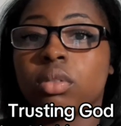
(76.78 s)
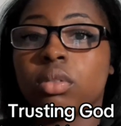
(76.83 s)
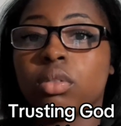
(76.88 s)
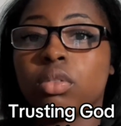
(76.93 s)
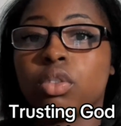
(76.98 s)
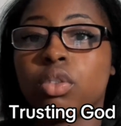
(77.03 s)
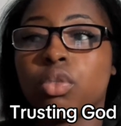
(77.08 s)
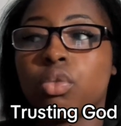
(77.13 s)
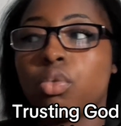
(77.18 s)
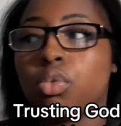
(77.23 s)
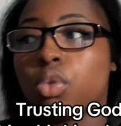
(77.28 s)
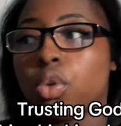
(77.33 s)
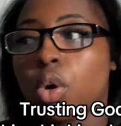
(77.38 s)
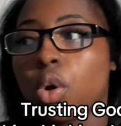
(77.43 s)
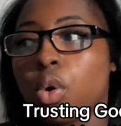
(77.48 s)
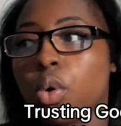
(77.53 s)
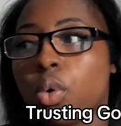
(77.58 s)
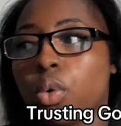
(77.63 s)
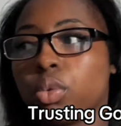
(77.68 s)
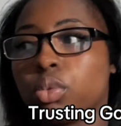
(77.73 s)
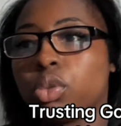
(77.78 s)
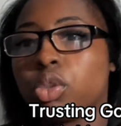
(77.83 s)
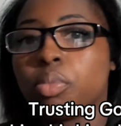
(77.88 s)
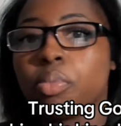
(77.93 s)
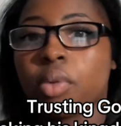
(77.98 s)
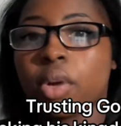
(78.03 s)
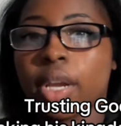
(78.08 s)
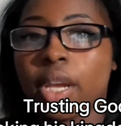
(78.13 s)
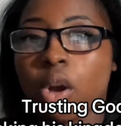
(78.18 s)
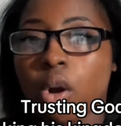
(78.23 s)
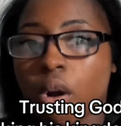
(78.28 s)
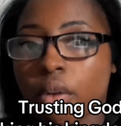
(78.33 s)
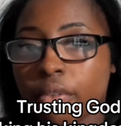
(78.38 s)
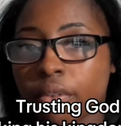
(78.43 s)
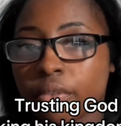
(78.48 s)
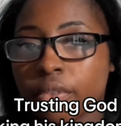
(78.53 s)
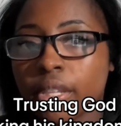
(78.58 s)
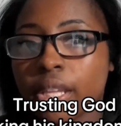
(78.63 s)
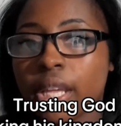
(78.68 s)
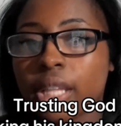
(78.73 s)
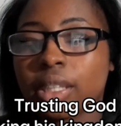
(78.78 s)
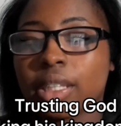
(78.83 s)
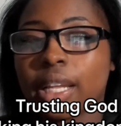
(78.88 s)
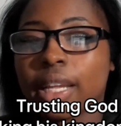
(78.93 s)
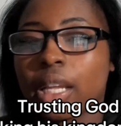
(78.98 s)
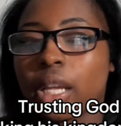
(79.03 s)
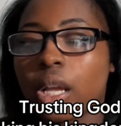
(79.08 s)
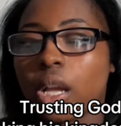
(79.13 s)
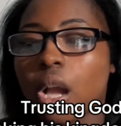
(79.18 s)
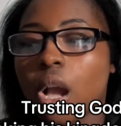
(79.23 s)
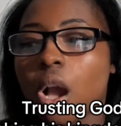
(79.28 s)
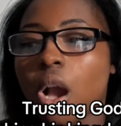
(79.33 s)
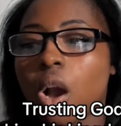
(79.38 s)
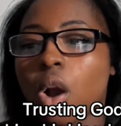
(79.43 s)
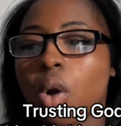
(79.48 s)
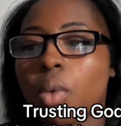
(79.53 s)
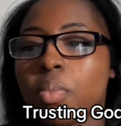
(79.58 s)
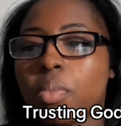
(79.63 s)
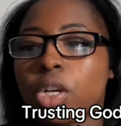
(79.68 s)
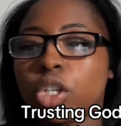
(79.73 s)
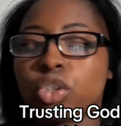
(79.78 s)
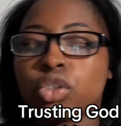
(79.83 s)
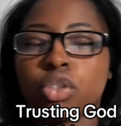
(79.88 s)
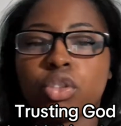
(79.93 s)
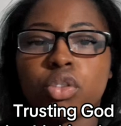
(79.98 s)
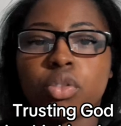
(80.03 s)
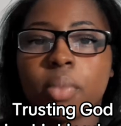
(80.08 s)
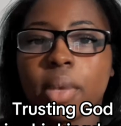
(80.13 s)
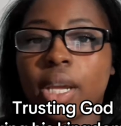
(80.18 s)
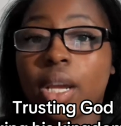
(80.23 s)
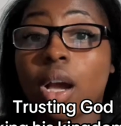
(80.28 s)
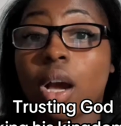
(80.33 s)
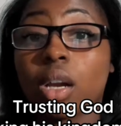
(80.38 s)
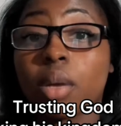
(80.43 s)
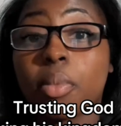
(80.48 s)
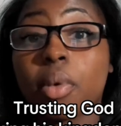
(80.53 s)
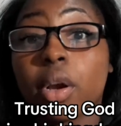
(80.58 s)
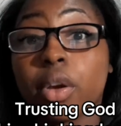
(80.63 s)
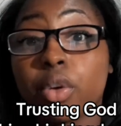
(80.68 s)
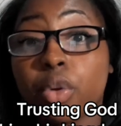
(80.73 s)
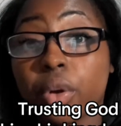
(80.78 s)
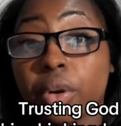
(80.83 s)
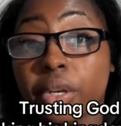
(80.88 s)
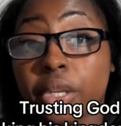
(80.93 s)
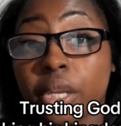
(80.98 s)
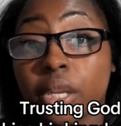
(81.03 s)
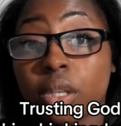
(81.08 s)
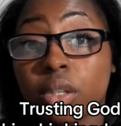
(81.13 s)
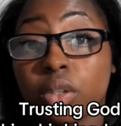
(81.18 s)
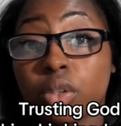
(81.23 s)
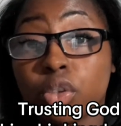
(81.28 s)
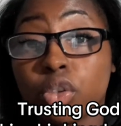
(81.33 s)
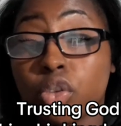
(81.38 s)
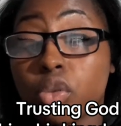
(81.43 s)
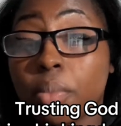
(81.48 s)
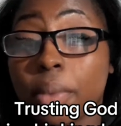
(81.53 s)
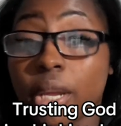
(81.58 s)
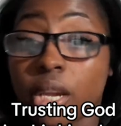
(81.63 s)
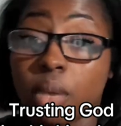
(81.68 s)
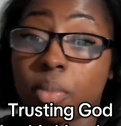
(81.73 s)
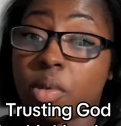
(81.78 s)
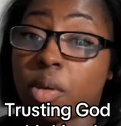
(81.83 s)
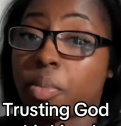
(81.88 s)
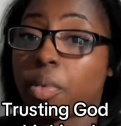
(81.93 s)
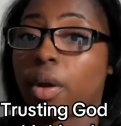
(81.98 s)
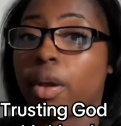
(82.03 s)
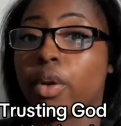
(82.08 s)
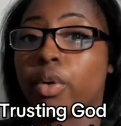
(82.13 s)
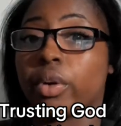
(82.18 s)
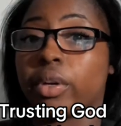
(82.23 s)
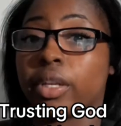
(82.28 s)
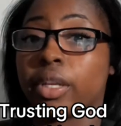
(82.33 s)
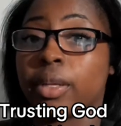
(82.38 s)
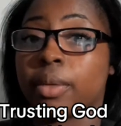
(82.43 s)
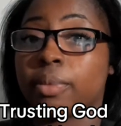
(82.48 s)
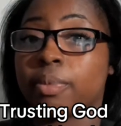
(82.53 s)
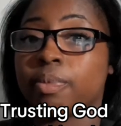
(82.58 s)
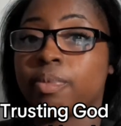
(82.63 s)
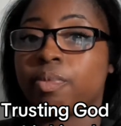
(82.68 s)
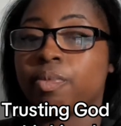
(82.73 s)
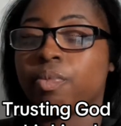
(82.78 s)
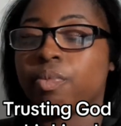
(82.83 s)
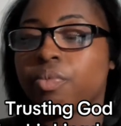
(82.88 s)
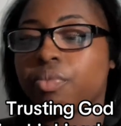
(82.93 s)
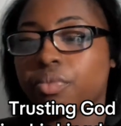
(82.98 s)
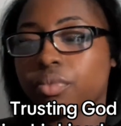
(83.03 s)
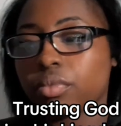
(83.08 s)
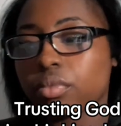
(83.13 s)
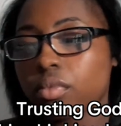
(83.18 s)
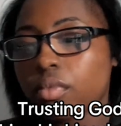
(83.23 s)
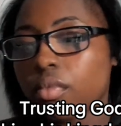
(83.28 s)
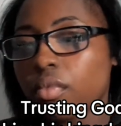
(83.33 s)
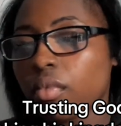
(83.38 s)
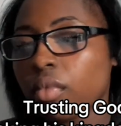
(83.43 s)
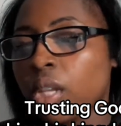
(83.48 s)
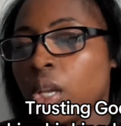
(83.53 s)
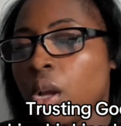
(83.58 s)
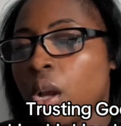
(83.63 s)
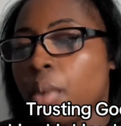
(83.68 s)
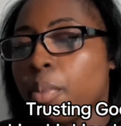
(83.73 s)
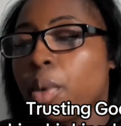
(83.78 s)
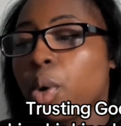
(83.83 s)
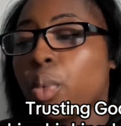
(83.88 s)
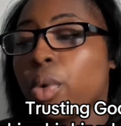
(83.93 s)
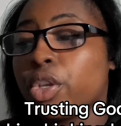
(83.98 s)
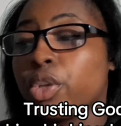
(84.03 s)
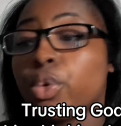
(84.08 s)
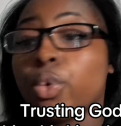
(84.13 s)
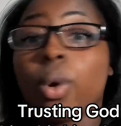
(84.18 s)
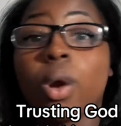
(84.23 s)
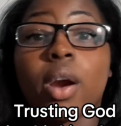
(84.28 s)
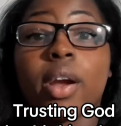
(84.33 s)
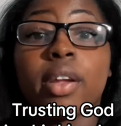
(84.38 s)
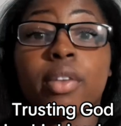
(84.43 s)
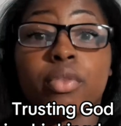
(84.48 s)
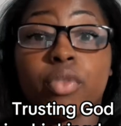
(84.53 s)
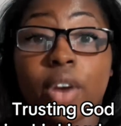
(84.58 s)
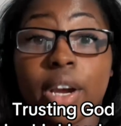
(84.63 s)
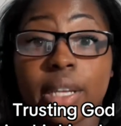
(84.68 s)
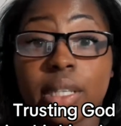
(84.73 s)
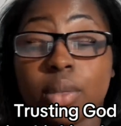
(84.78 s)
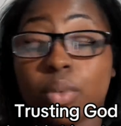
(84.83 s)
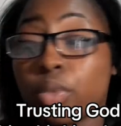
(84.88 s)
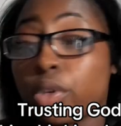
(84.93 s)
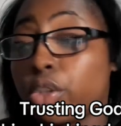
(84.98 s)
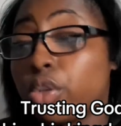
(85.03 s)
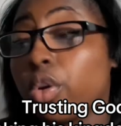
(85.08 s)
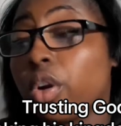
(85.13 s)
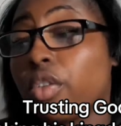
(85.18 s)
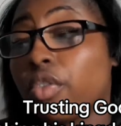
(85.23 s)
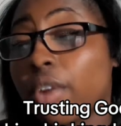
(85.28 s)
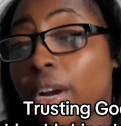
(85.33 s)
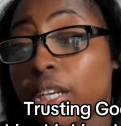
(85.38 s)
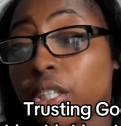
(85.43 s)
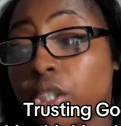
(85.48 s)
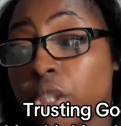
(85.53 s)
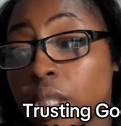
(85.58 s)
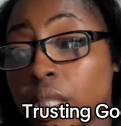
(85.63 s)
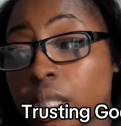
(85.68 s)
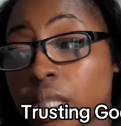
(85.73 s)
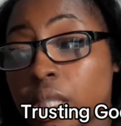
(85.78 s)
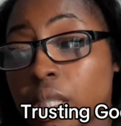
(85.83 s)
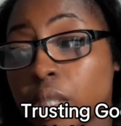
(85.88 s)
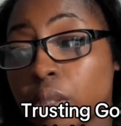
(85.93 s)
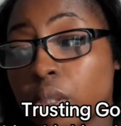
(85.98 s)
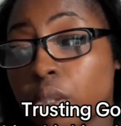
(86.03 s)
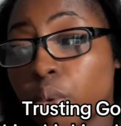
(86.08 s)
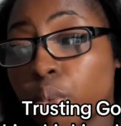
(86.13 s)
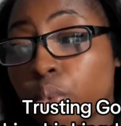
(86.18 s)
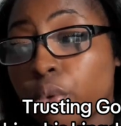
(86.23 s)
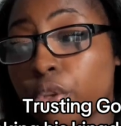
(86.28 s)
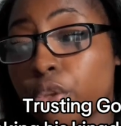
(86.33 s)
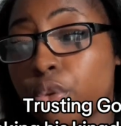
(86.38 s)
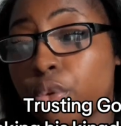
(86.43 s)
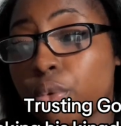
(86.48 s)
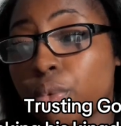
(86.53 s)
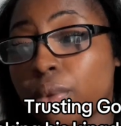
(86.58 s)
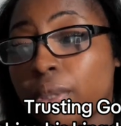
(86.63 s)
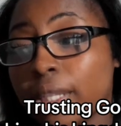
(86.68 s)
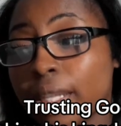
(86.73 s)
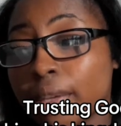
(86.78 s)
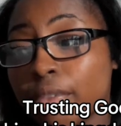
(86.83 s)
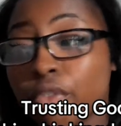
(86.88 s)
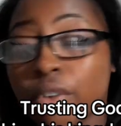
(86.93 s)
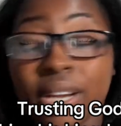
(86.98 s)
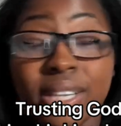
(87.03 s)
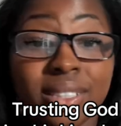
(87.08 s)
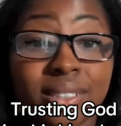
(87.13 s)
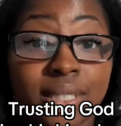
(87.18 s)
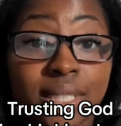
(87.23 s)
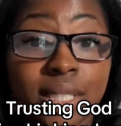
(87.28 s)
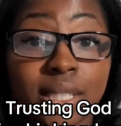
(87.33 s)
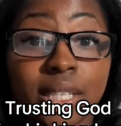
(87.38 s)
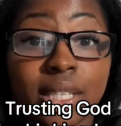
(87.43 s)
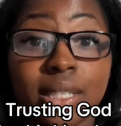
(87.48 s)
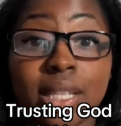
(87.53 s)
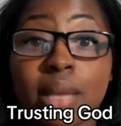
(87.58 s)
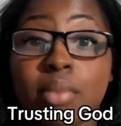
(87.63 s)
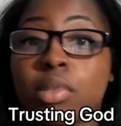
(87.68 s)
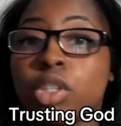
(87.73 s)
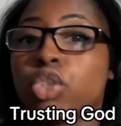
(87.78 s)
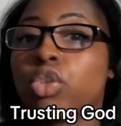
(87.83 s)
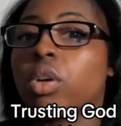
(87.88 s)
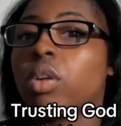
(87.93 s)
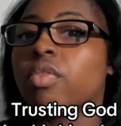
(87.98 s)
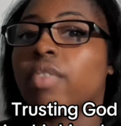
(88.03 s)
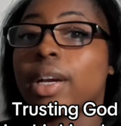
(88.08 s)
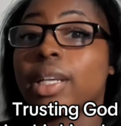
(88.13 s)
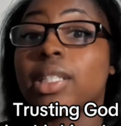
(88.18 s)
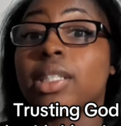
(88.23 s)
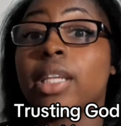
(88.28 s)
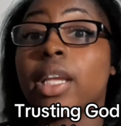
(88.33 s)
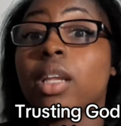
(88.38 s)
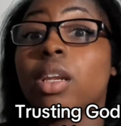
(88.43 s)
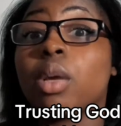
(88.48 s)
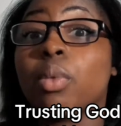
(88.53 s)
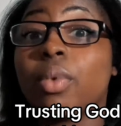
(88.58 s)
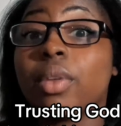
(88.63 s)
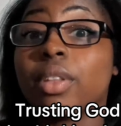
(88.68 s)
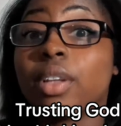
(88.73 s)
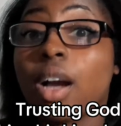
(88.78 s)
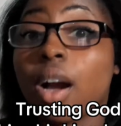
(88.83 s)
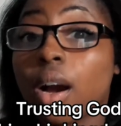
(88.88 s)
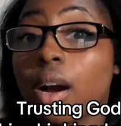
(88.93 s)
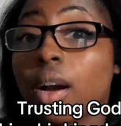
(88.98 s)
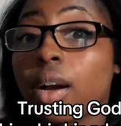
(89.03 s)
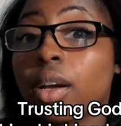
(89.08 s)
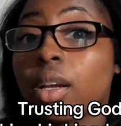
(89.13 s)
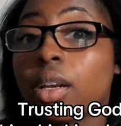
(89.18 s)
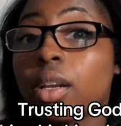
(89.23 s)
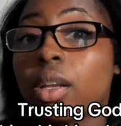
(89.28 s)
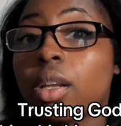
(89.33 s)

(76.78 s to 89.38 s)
Do you know to pray off of that? Like, how much do you make God a priority? Do you make him a priority? But when you are in right, when you are righteous, when you live righteously, that means you're in right standing with God.